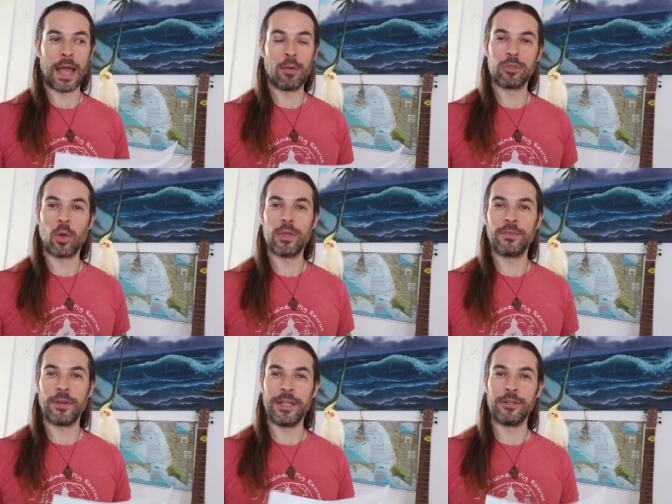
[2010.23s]
I was always
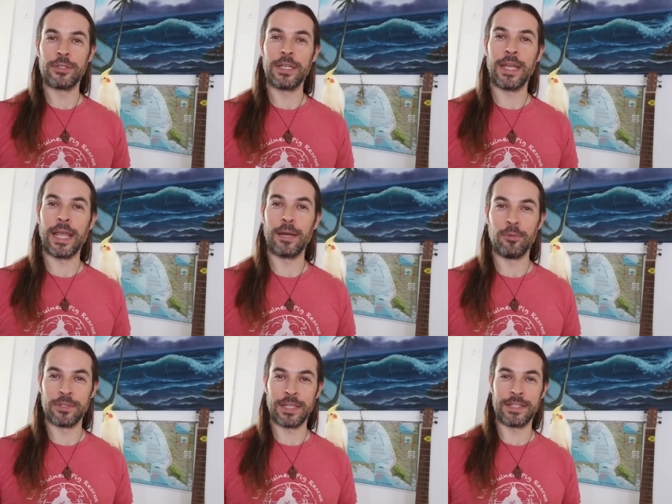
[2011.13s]
very interested in
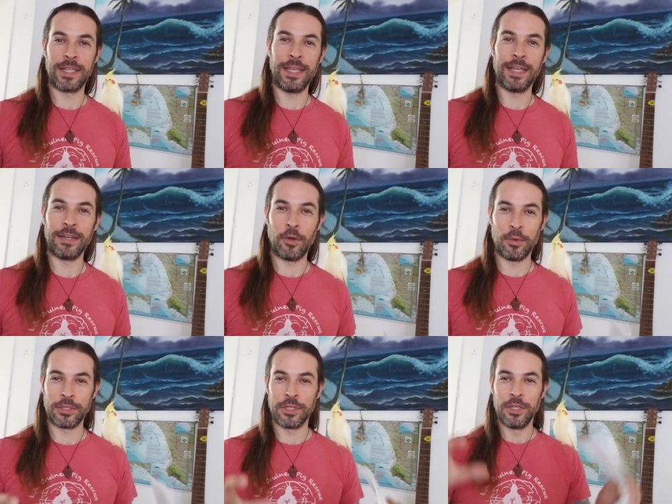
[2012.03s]
animals as a kid, and
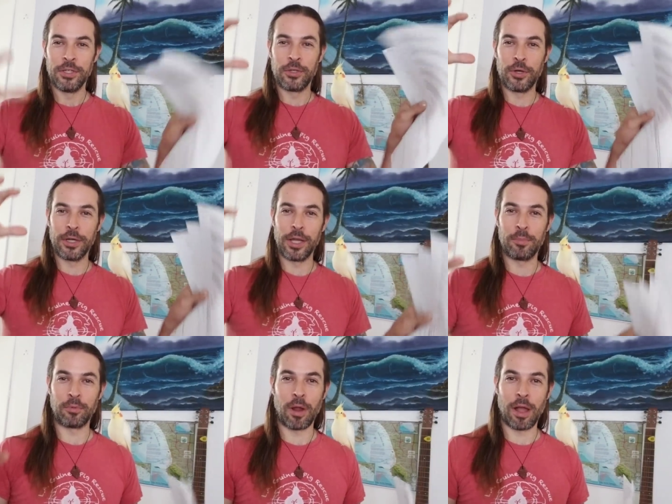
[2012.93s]
always turning
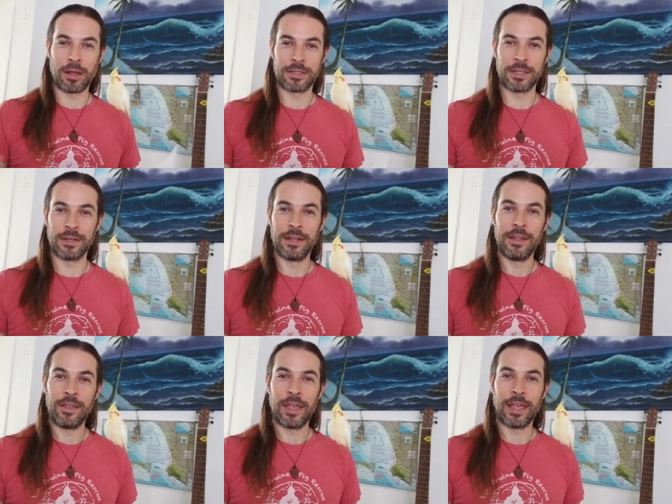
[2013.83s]
up rocks and
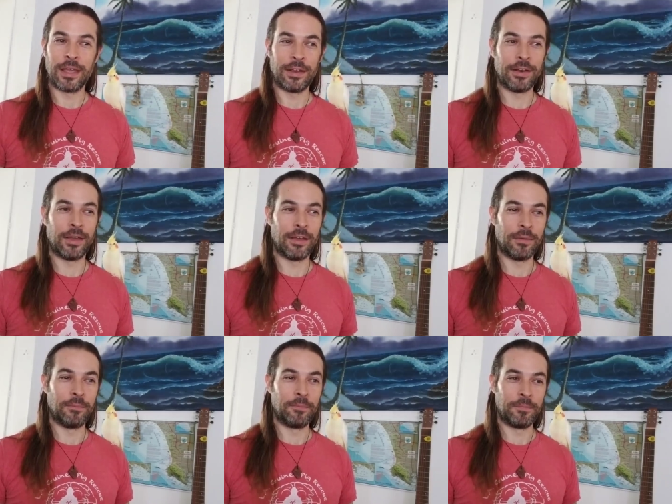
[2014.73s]
and
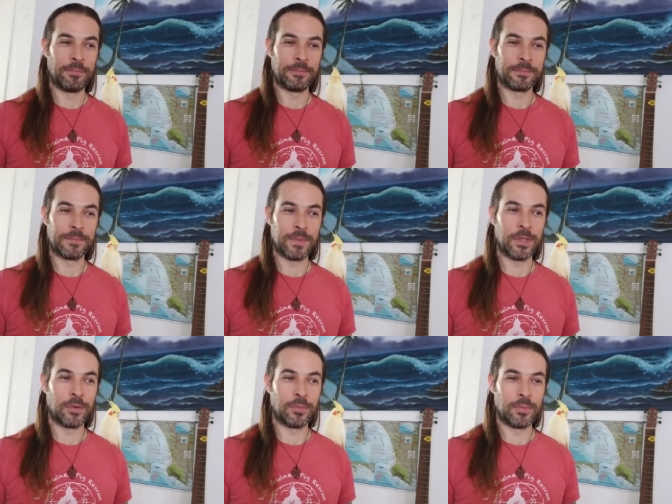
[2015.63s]
um,
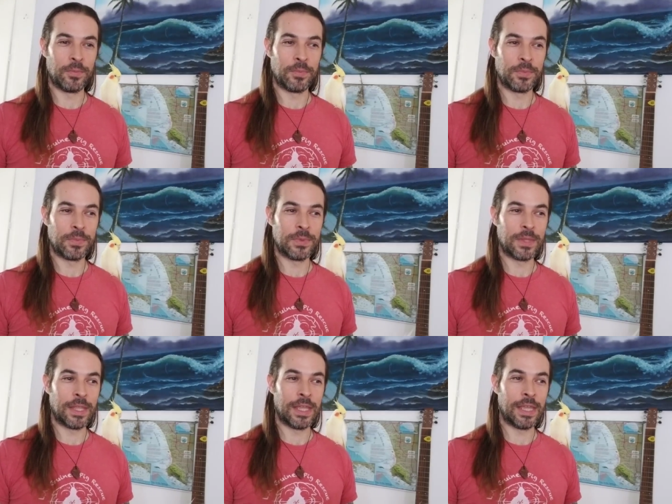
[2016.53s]
you know,
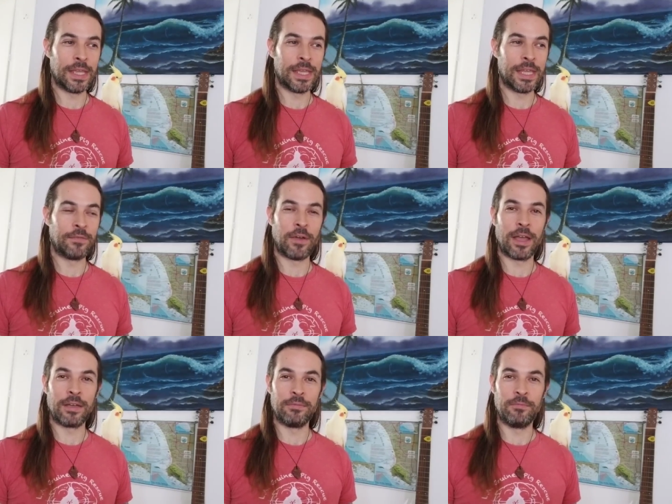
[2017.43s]
if
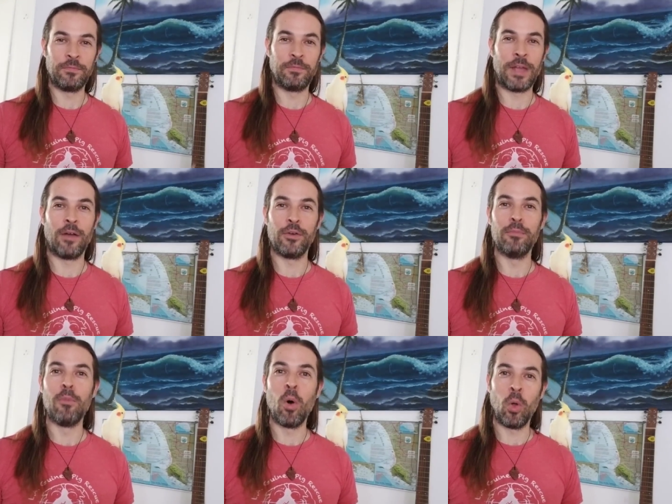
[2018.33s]
I found a
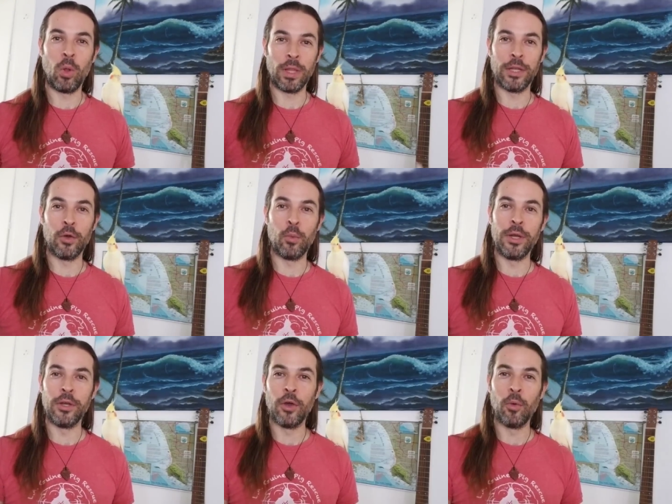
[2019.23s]
mole in a
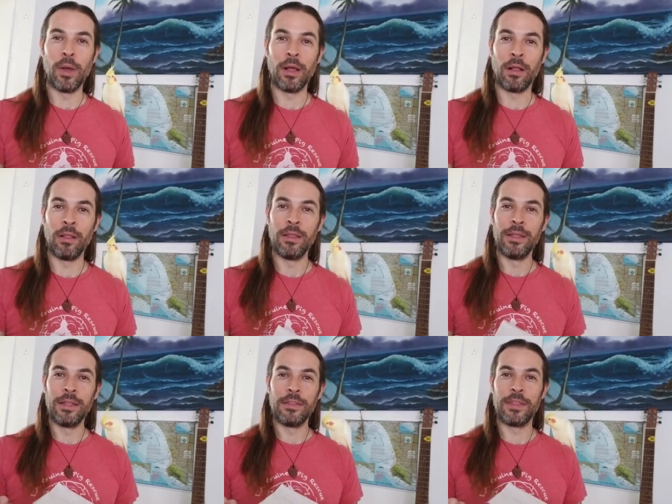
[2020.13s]
window well,
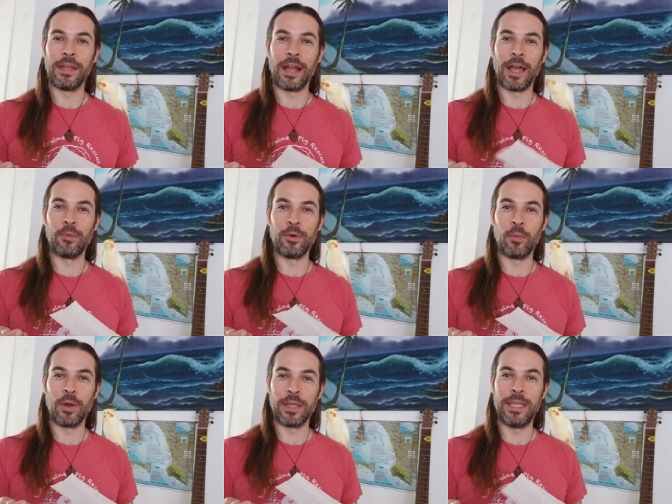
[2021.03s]
then I would
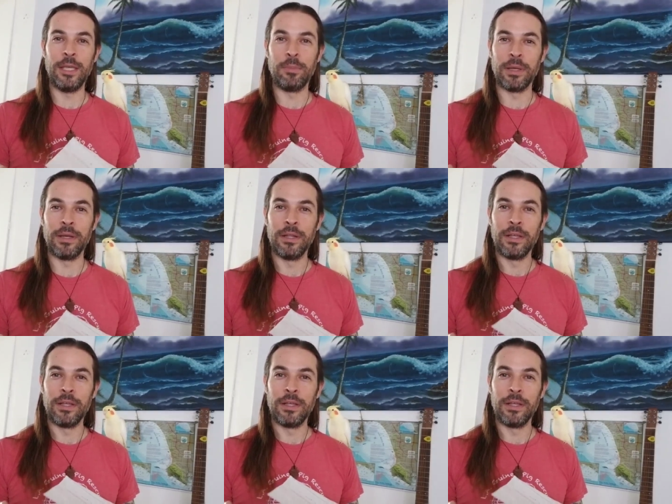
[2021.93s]
want to keep it